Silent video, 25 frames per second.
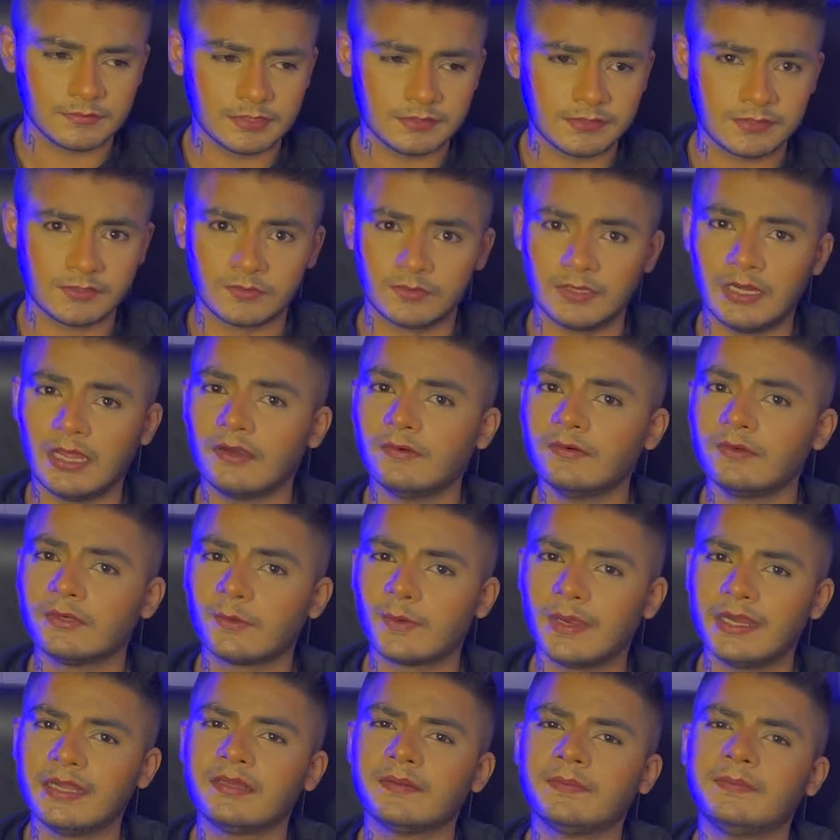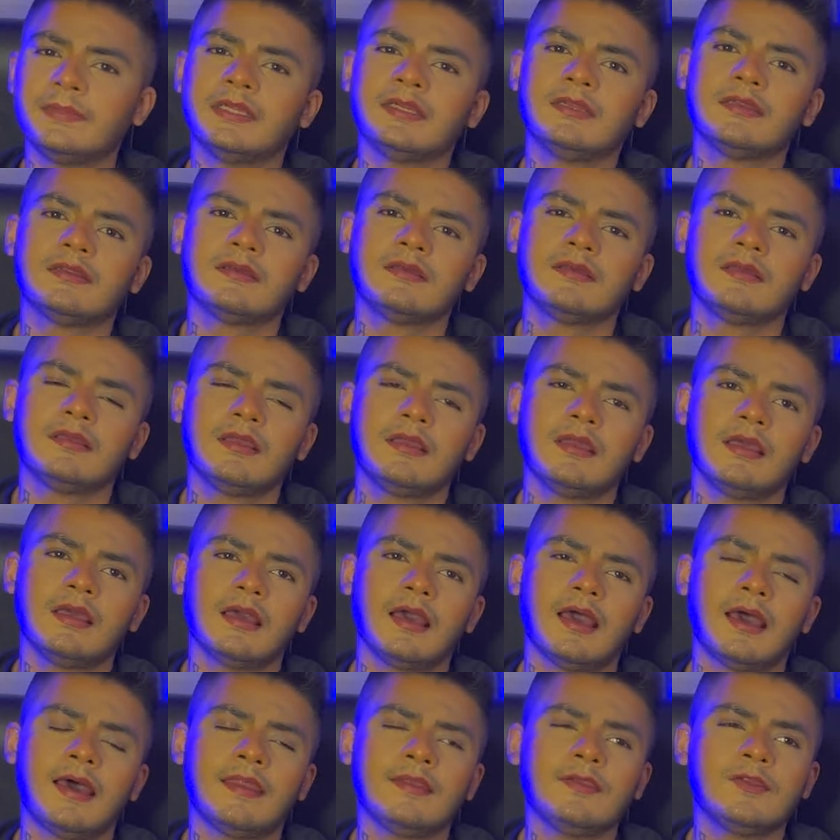zone out quite a bit,
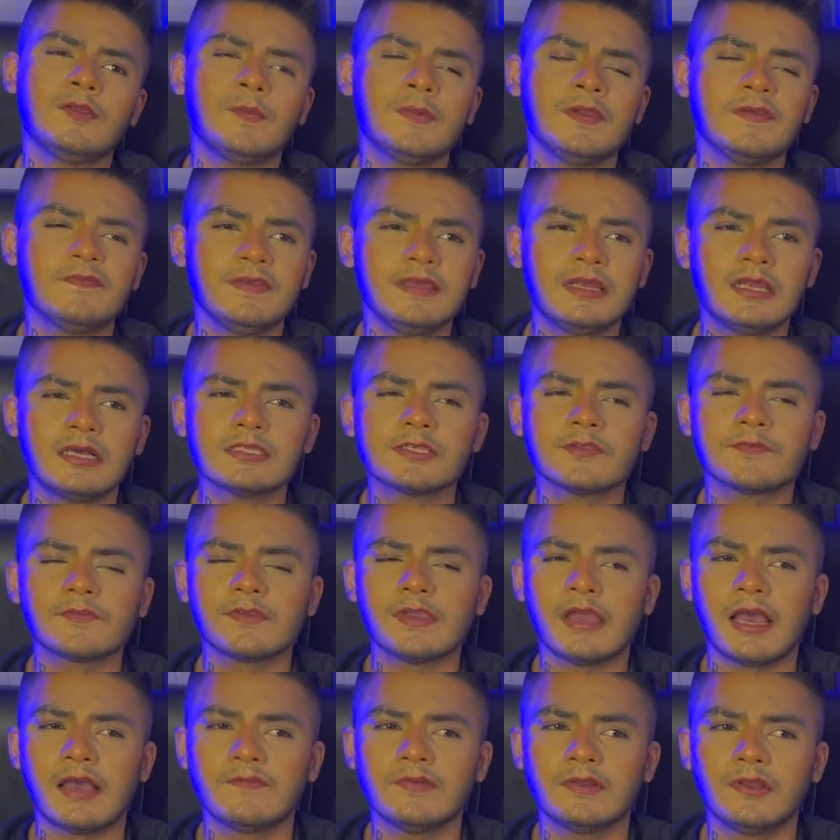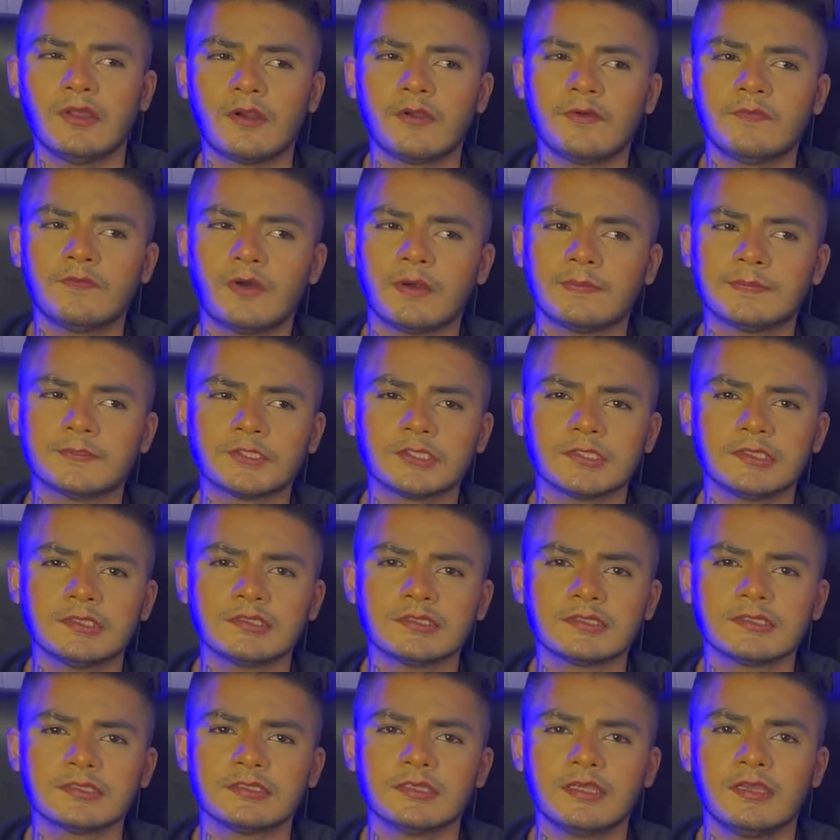and you may feel as if you have a lot of
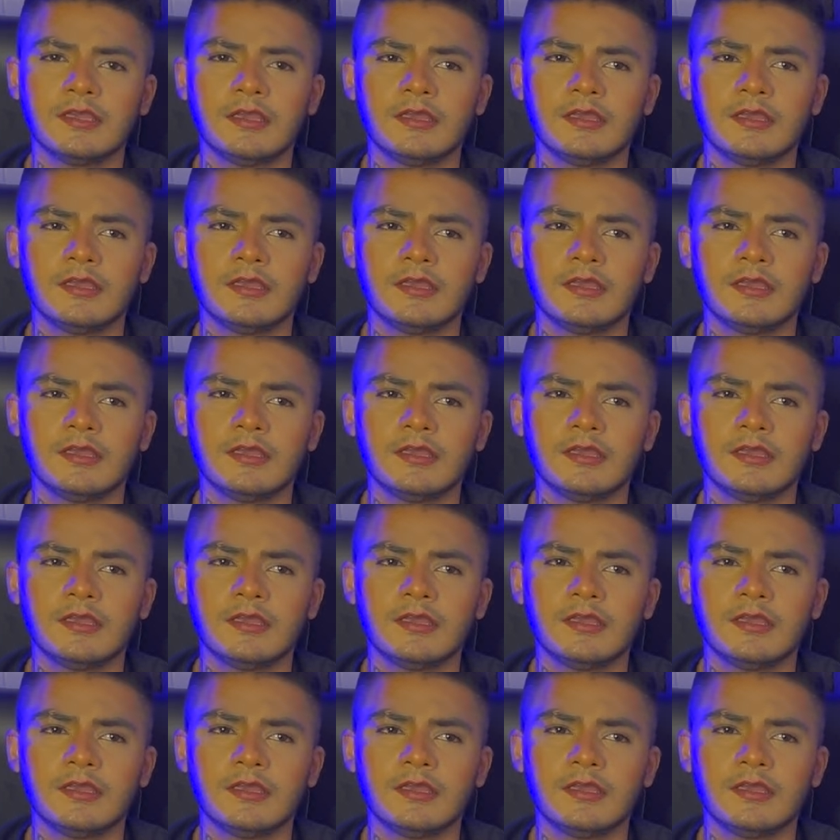options.